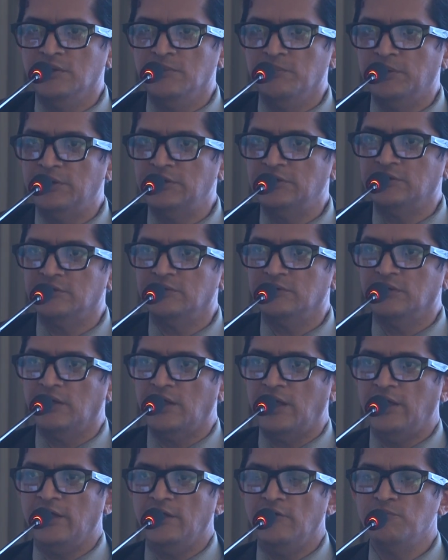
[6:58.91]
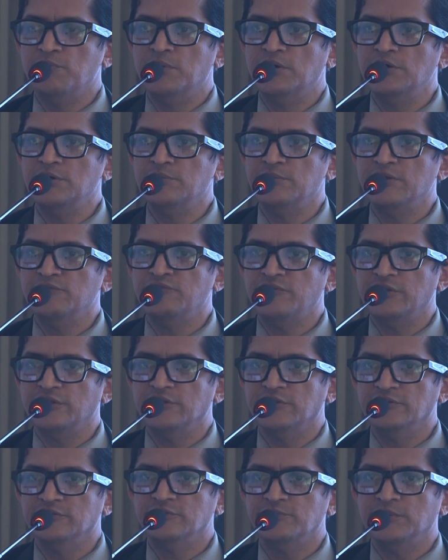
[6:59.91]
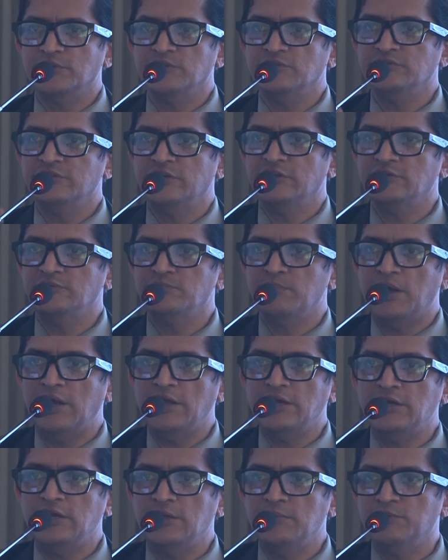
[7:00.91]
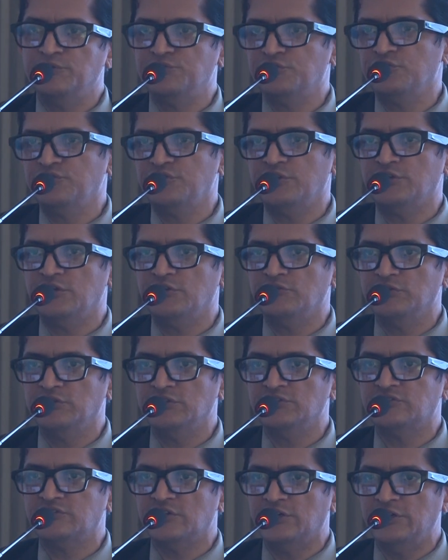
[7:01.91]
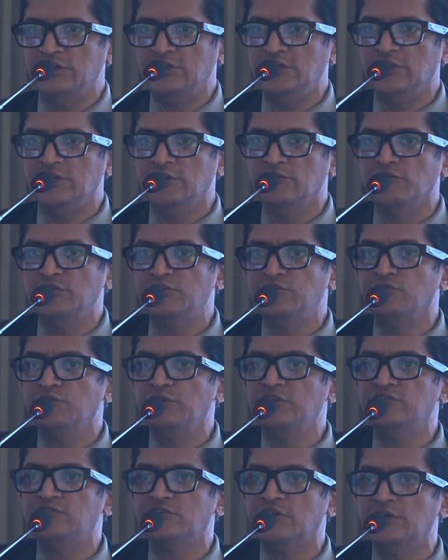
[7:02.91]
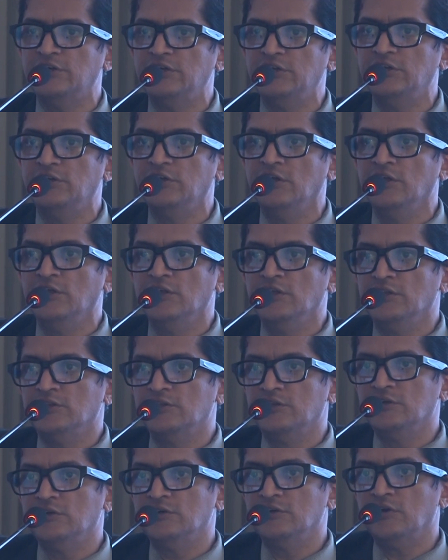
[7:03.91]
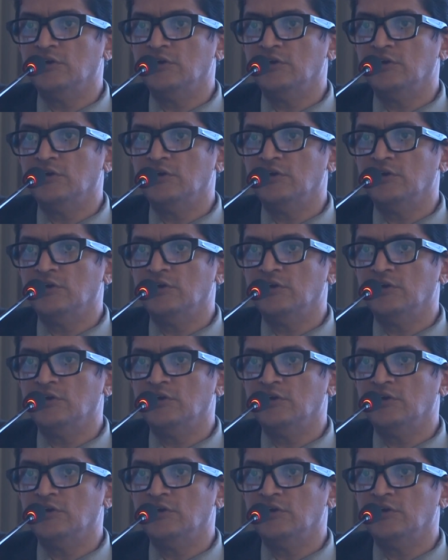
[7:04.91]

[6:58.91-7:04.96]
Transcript: But I have burned my fingers because there is my name associated with a study in which we studied the